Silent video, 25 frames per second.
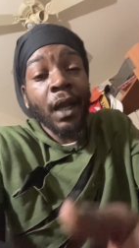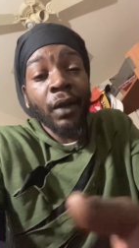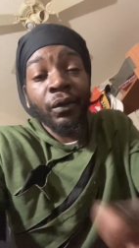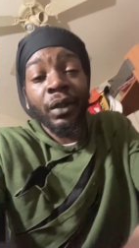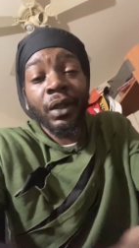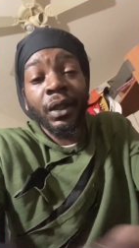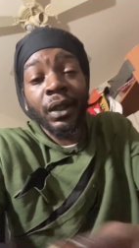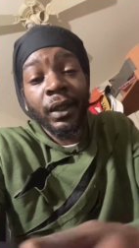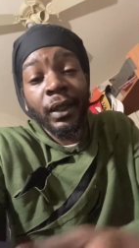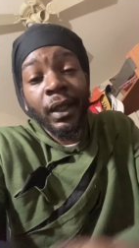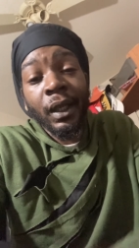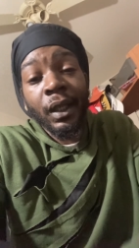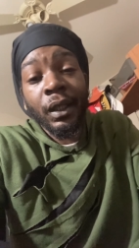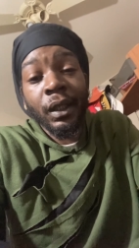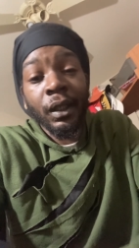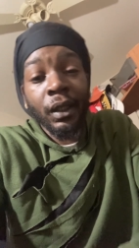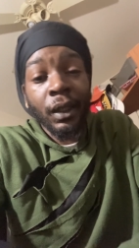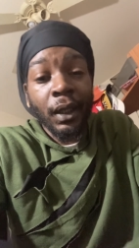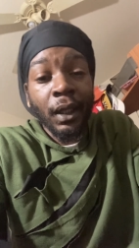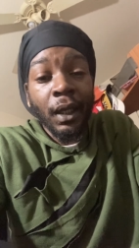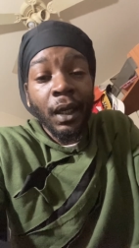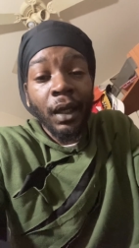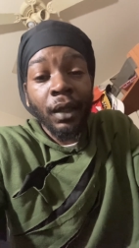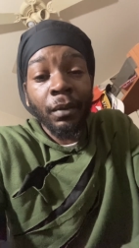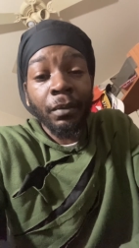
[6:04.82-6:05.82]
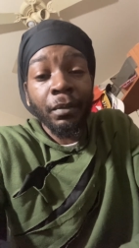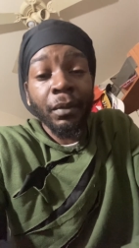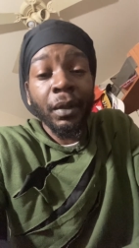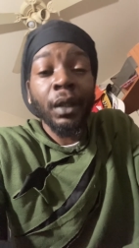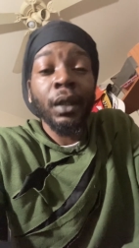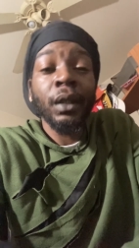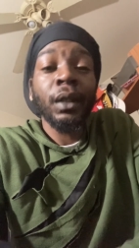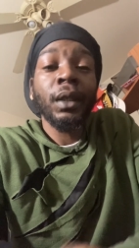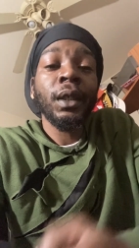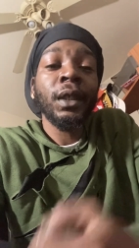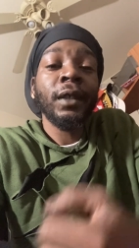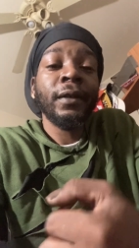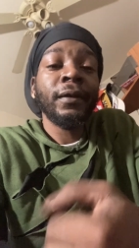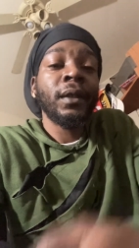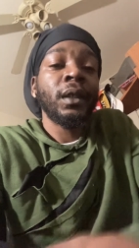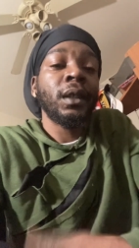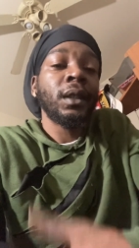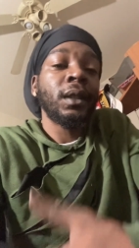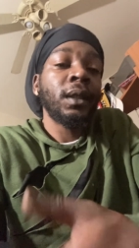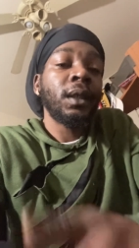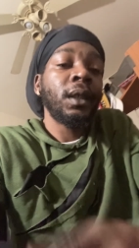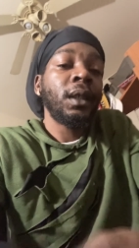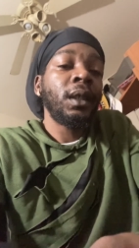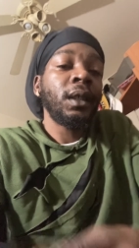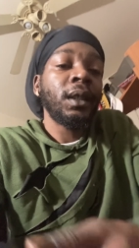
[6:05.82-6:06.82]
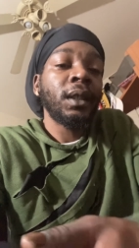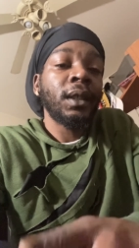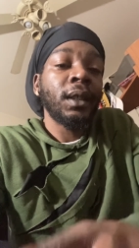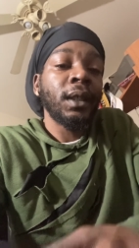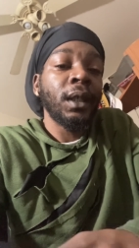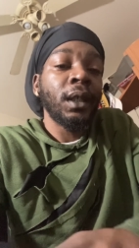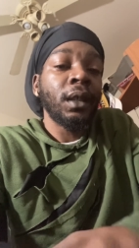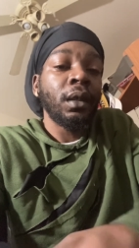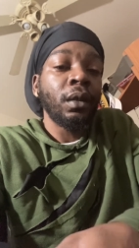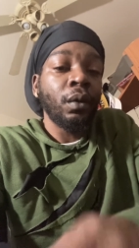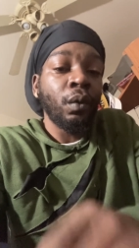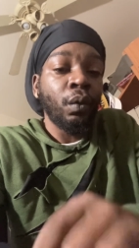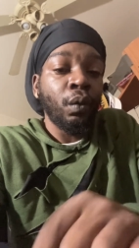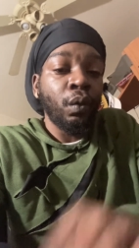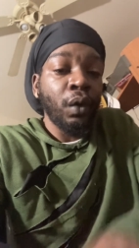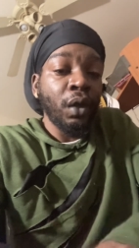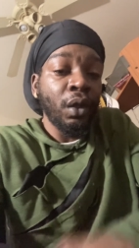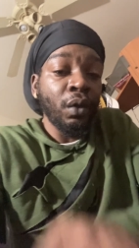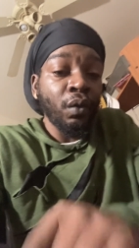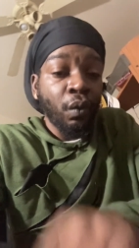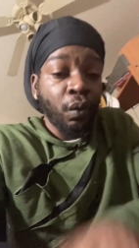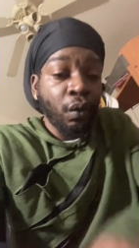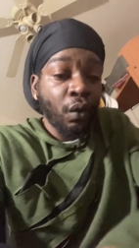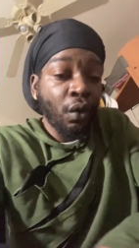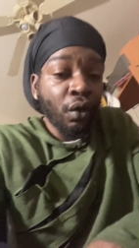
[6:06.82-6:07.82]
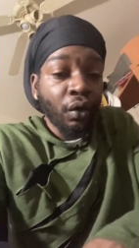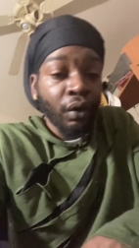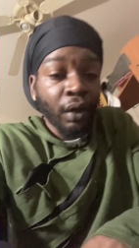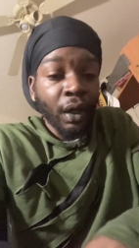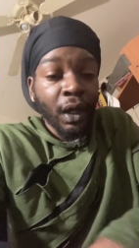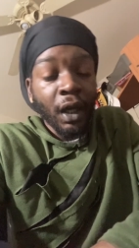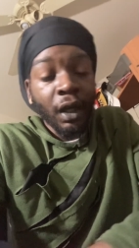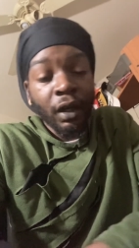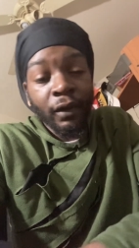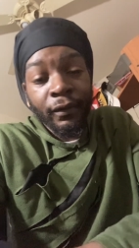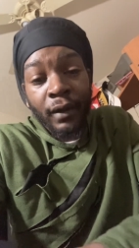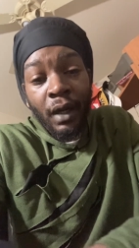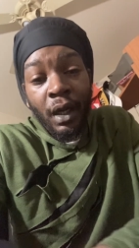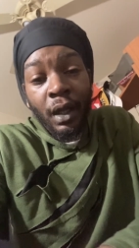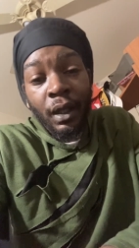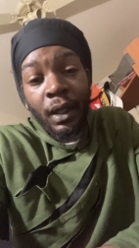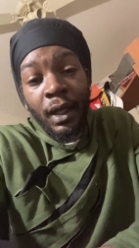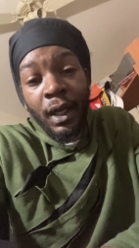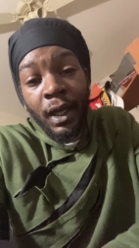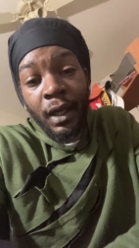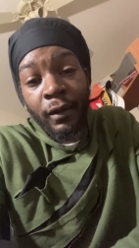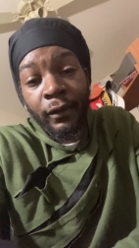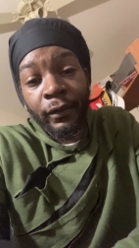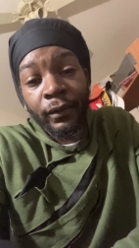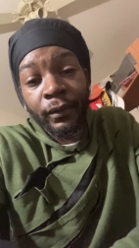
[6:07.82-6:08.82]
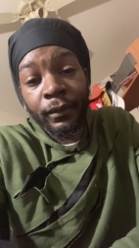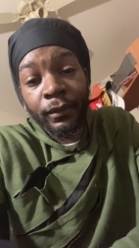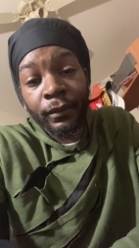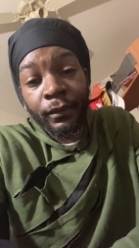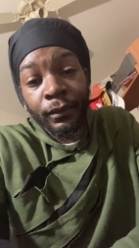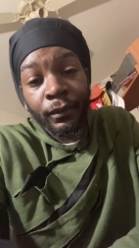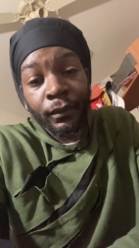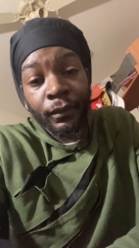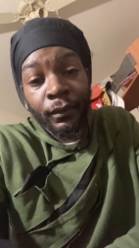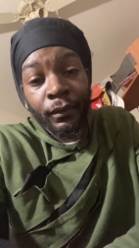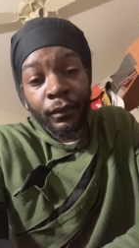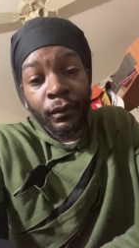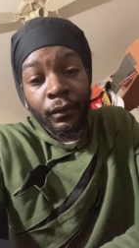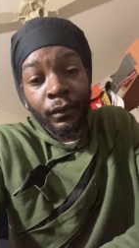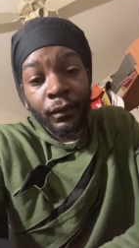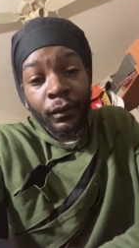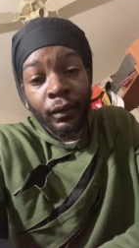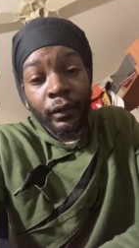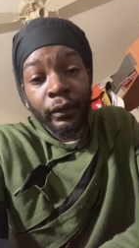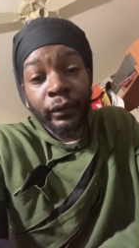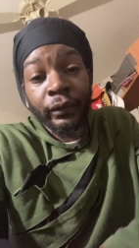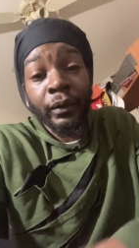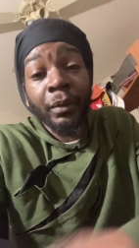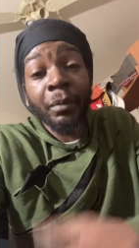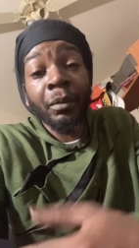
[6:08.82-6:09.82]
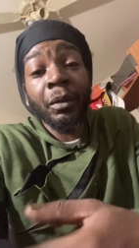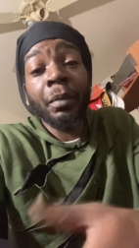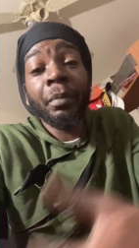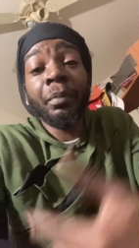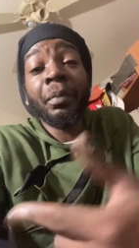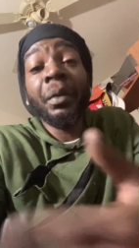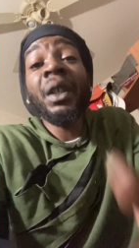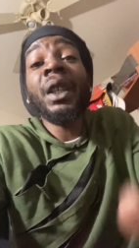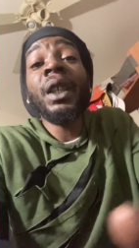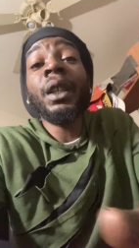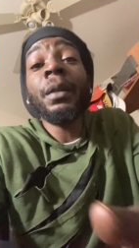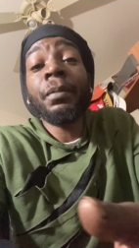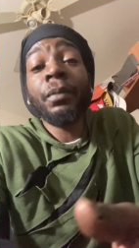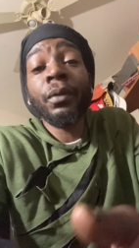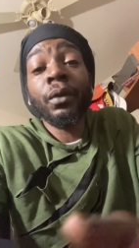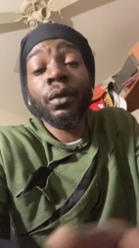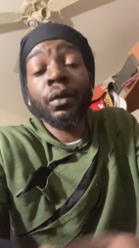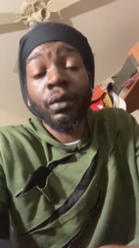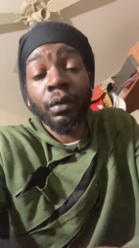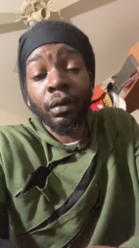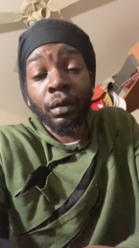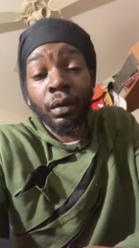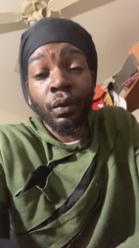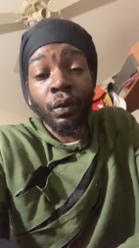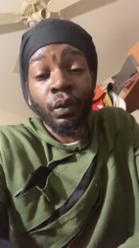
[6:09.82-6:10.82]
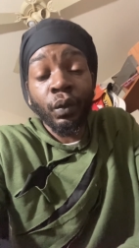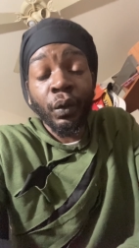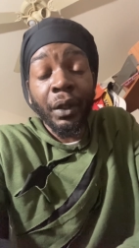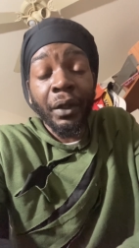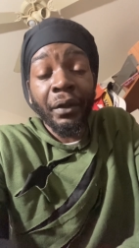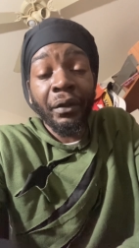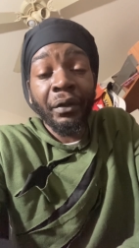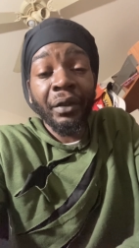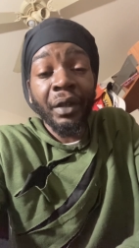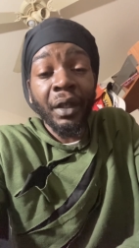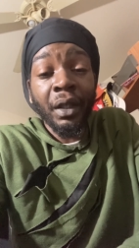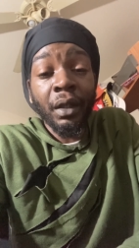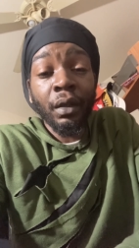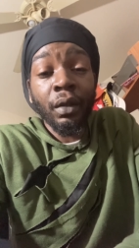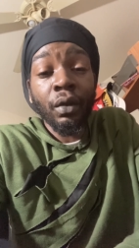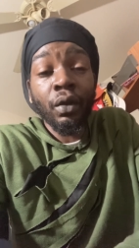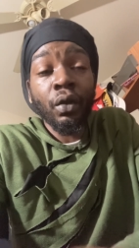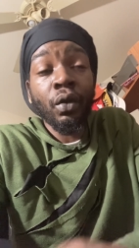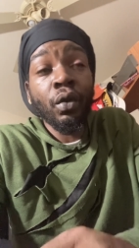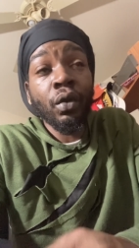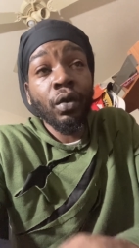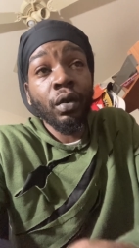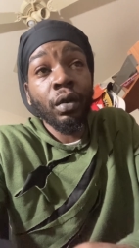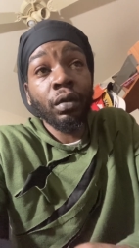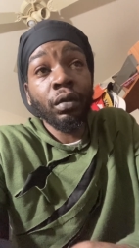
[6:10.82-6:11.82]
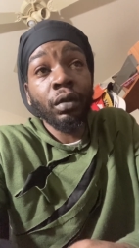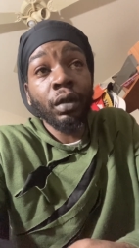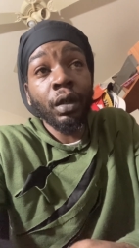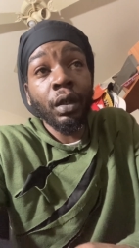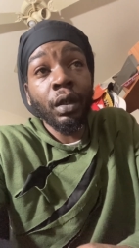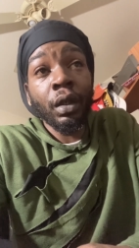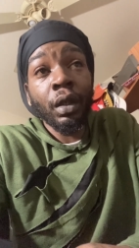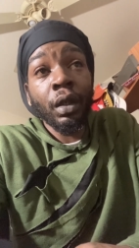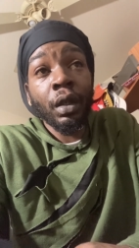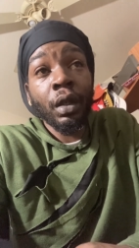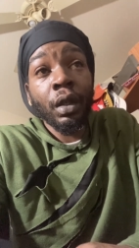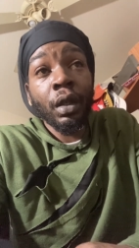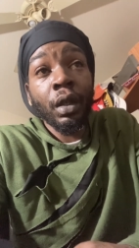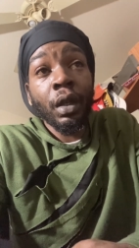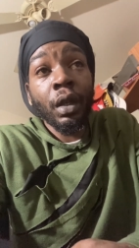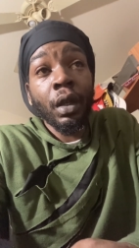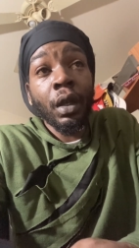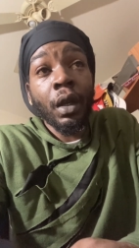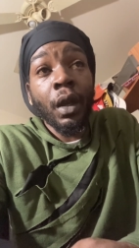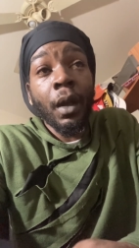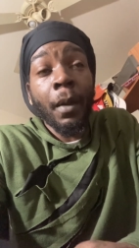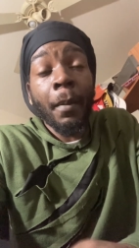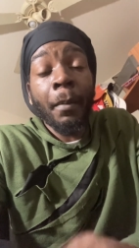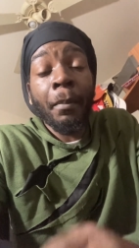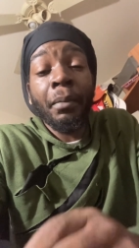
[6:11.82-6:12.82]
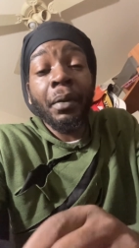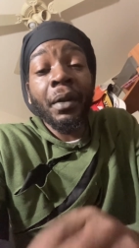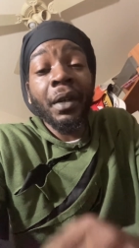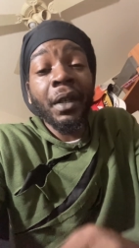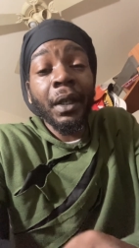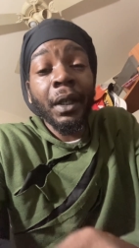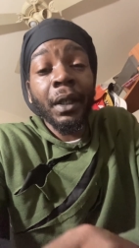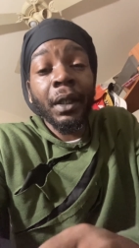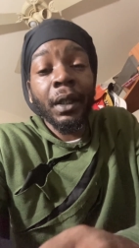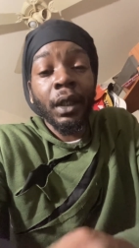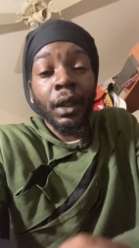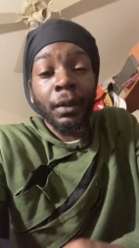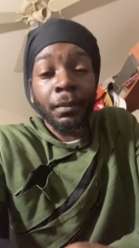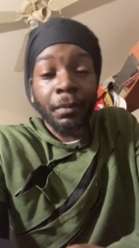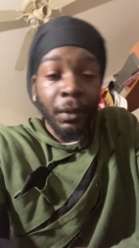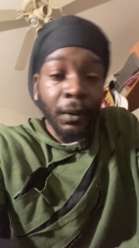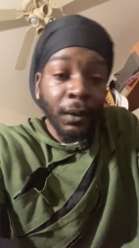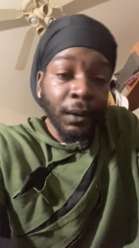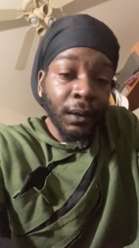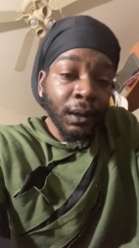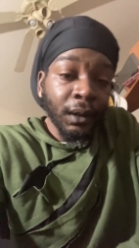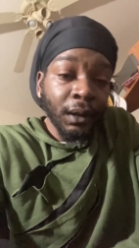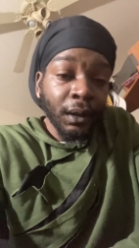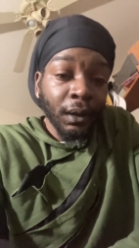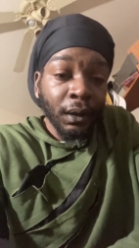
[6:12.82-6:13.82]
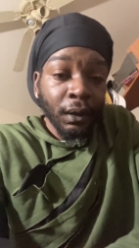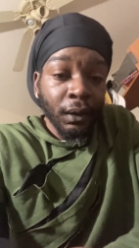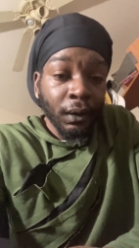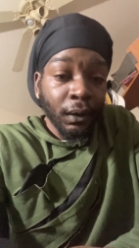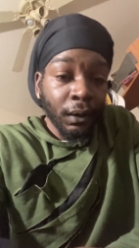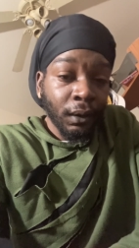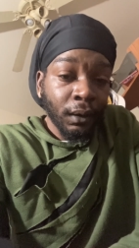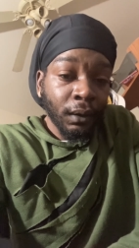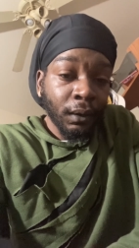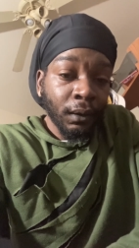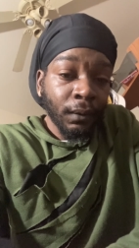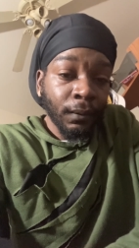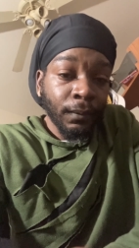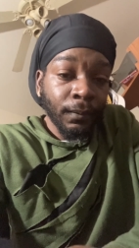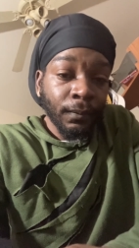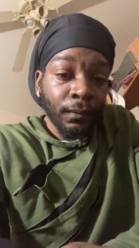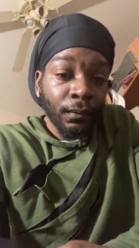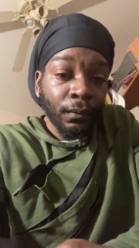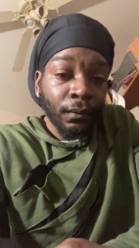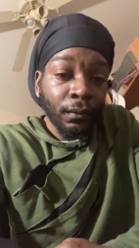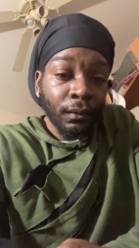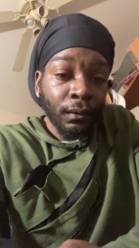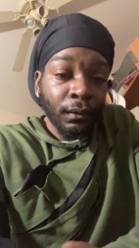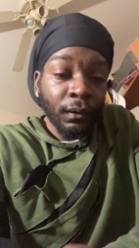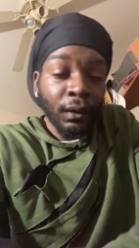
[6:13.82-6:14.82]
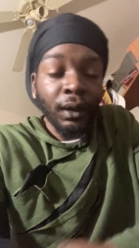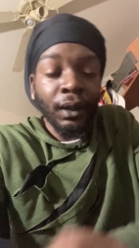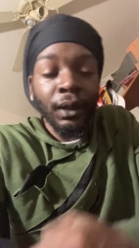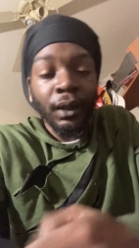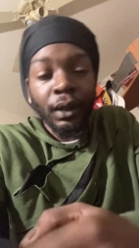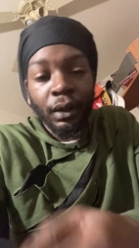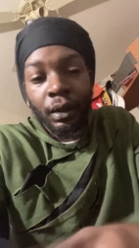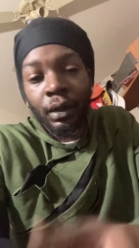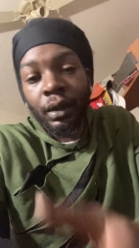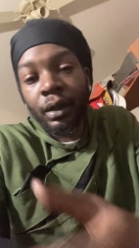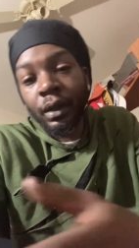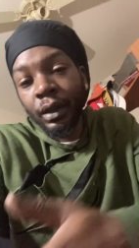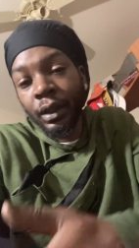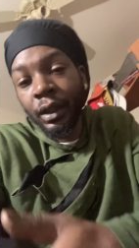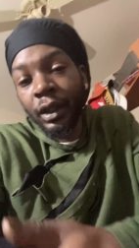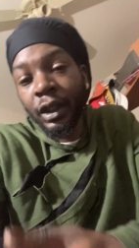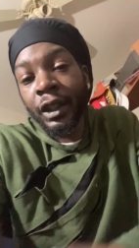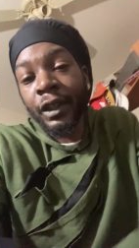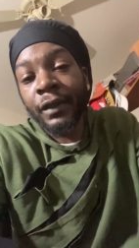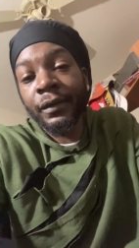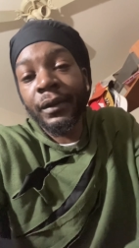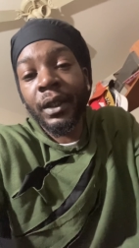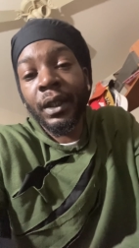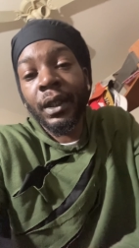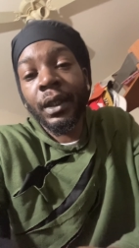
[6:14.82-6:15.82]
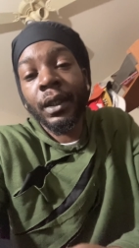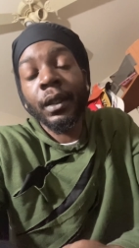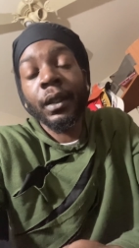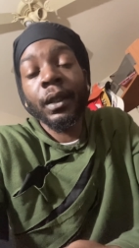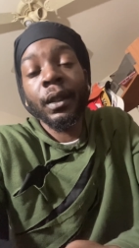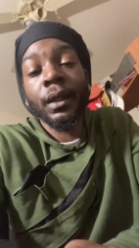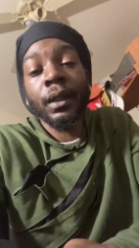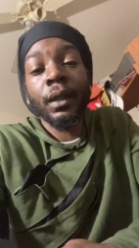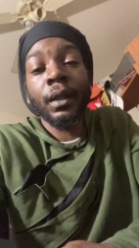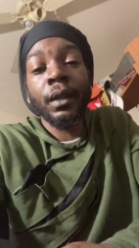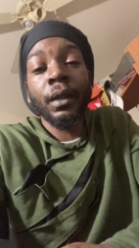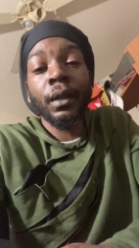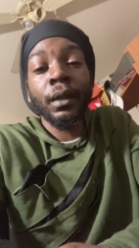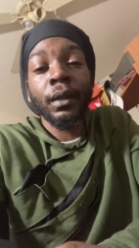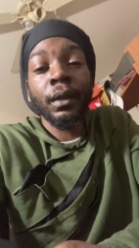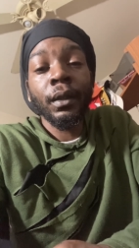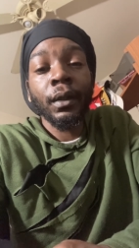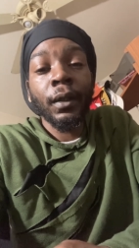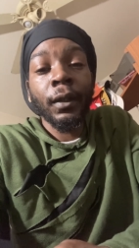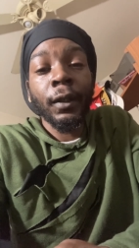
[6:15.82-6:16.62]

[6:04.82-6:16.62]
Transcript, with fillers: really taking accountability for the things that we want out of our life from the people we think or put in positions to give us these things,